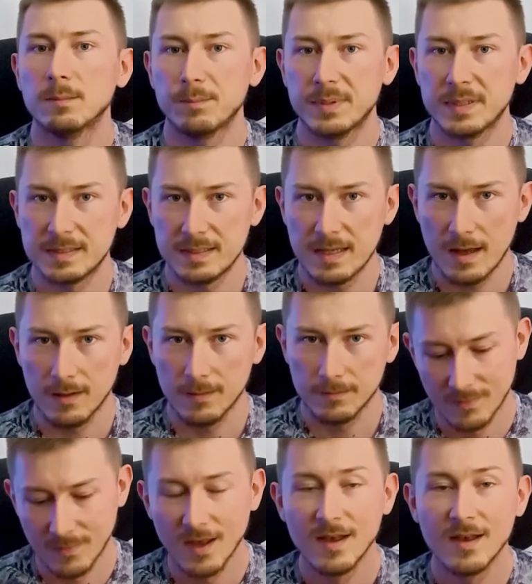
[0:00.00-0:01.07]
Psa.
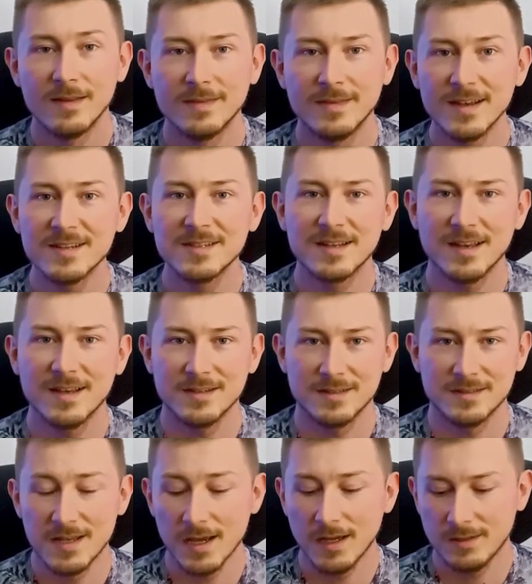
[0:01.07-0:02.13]
Next case,
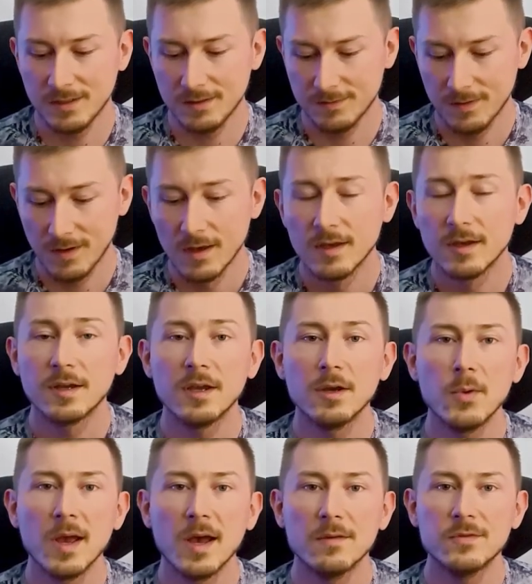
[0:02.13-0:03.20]
dative. Here
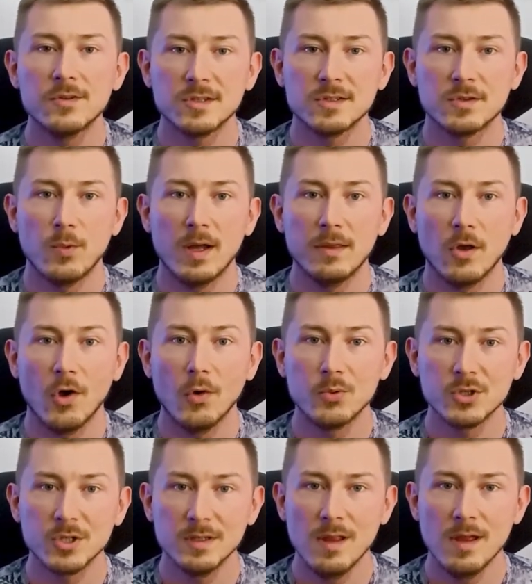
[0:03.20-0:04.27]
we have just one
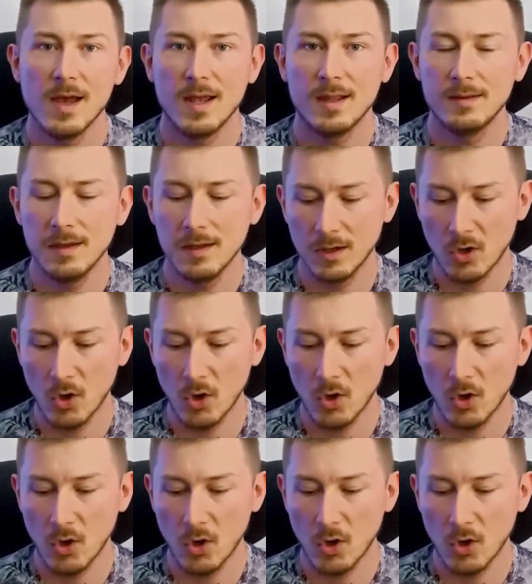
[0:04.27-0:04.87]
option, ending